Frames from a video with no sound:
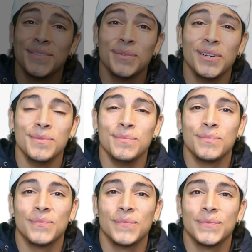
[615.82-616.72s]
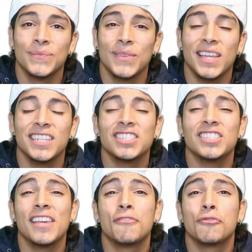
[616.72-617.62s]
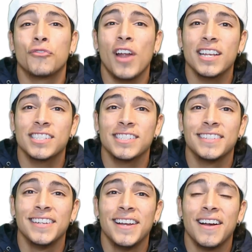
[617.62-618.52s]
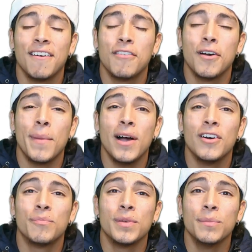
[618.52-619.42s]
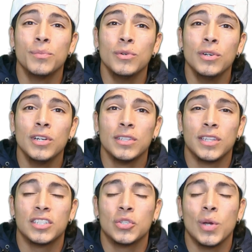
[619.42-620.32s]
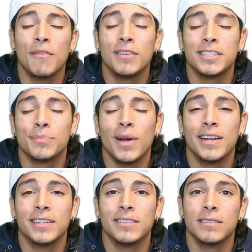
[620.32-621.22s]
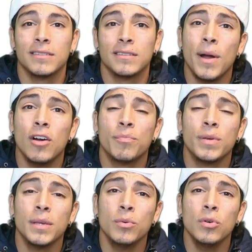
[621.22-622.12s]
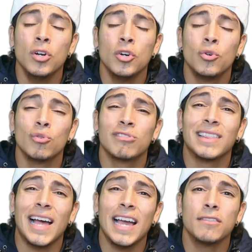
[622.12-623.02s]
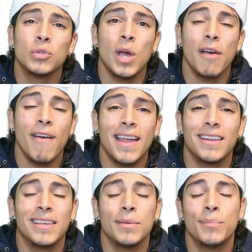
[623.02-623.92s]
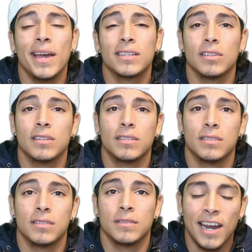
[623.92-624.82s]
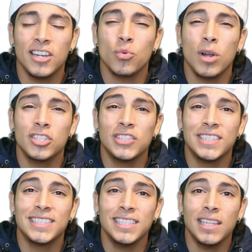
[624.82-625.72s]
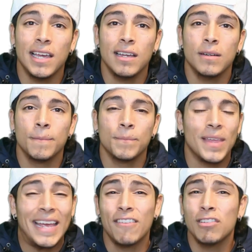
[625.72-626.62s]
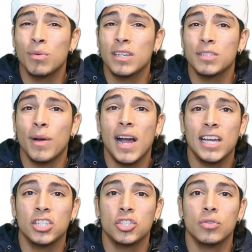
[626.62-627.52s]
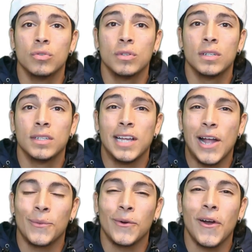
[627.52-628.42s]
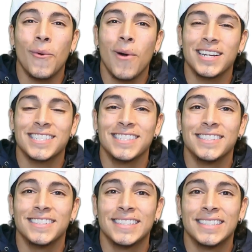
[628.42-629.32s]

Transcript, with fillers: see, Mom, that is just a fraction of the amount of people that you have inspired, the amount of people whose lives you have had an impact on. And I just wanted you to see that, that everybody's behind you, and we're all watching